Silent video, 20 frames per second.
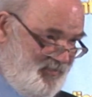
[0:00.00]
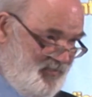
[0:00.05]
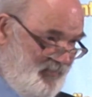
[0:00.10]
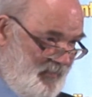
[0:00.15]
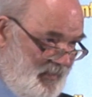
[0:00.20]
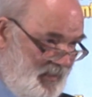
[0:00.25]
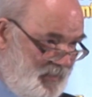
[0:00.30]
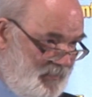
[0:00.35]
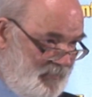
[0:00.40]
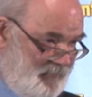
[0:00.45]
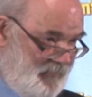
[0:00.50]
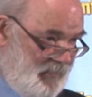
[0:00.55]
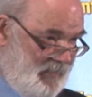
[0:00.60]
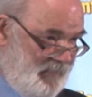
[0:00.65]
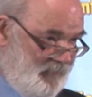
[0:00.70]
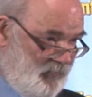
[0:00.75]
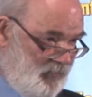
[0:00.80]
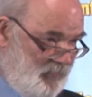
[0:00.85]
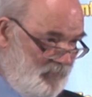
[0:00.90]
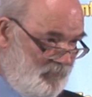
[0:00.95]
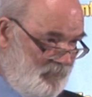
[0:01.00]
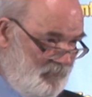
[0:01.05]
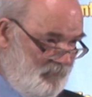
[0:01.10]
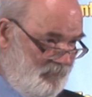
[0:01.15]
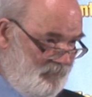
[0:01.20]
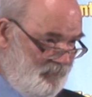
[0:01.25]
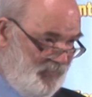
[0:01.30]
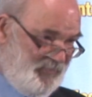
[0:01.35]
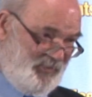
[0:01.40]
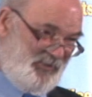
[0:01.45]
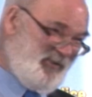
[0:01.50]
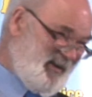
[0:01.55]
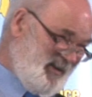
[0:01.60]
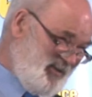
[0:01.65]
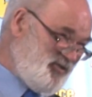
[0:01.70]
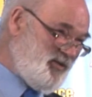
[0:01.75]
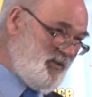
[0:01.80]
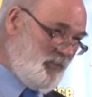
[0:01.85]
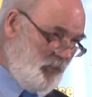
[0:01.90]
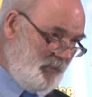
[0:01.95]
to their survival, but there
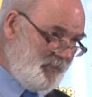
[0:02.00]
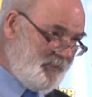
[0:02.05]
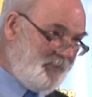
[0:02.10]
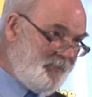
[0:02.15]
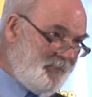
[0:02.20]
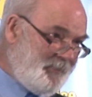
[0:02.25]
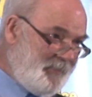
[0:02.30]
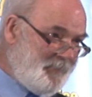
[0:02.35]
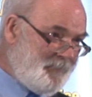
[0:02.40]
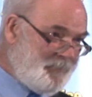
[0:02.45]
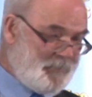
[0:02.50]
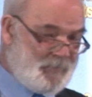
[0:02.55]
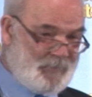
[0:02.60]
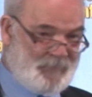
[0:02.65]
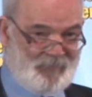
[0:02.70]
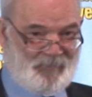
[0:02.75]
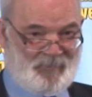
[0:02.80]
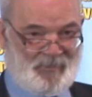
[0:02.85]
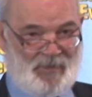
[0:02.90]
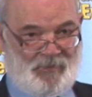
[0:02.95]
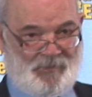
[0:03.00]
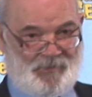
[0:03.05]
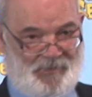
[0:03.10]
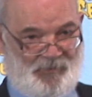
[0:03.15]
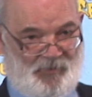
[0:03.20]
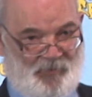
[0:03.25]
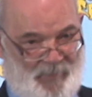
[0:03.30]
actually wasn't. So the